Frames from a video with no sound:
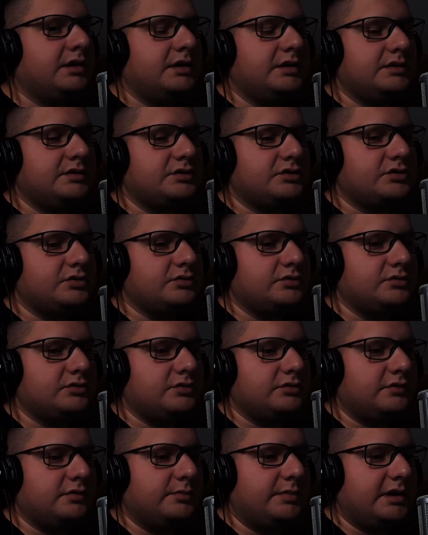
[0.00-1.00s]
so
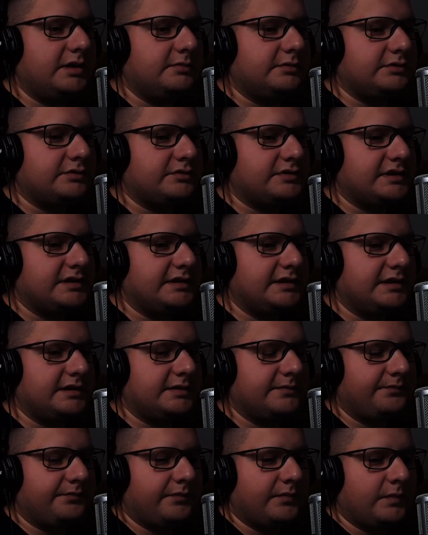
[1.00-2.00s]
you will be able to see
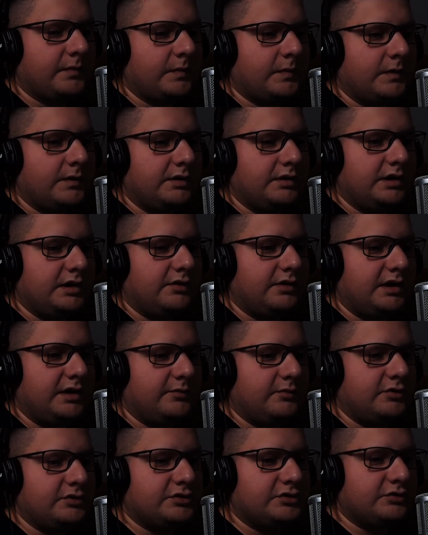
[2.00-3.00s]
that. Now
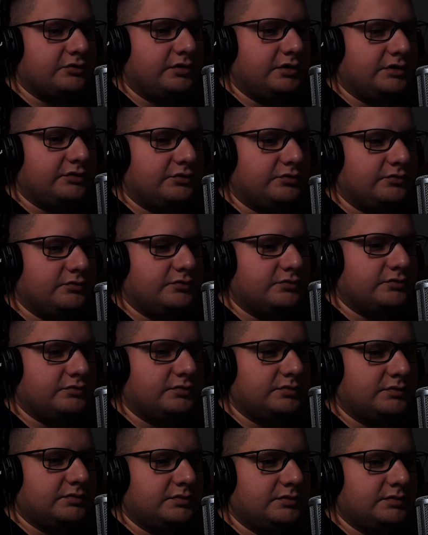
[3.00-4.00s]
I'm also going to
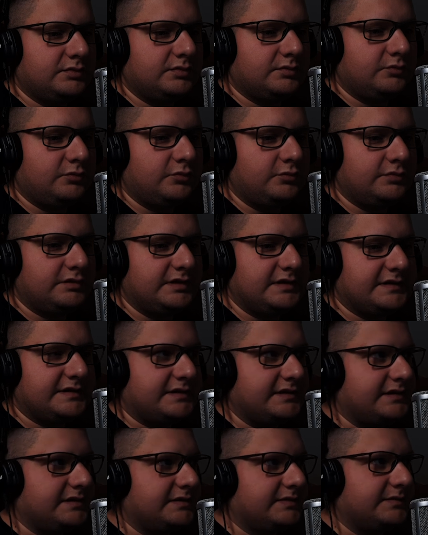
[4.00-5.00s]
move
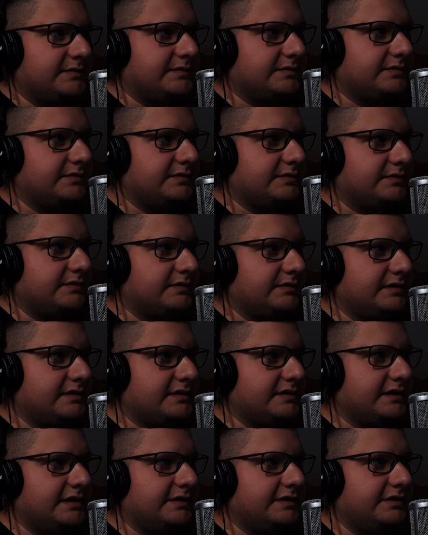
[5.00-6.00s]
this
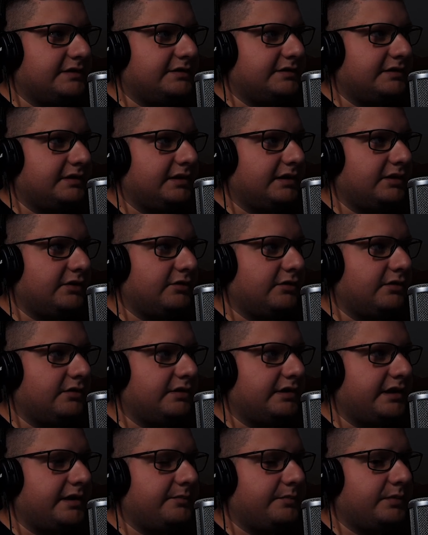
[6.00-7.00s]
slider in
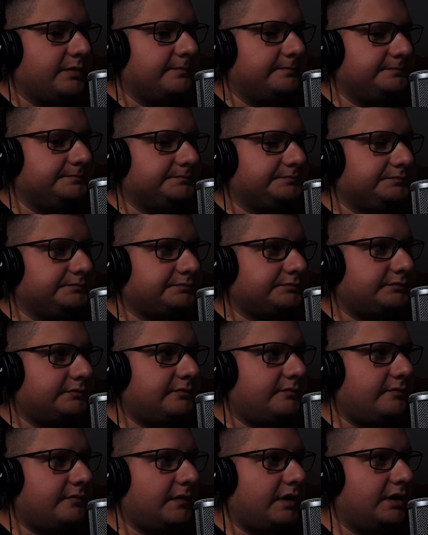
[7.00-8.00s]
color amp.
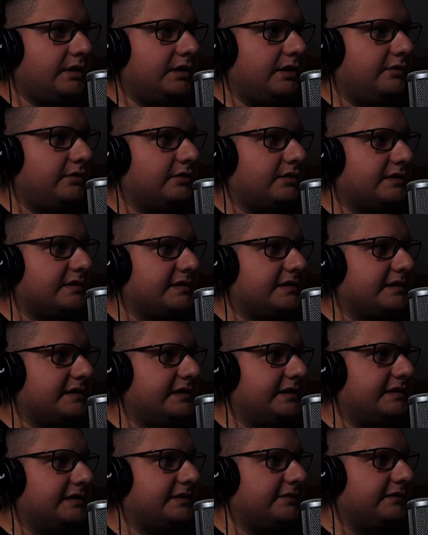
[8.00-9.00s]
Now you can
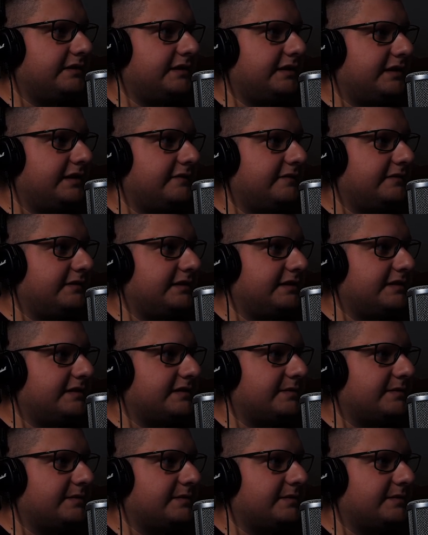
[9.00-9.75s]
see that we have these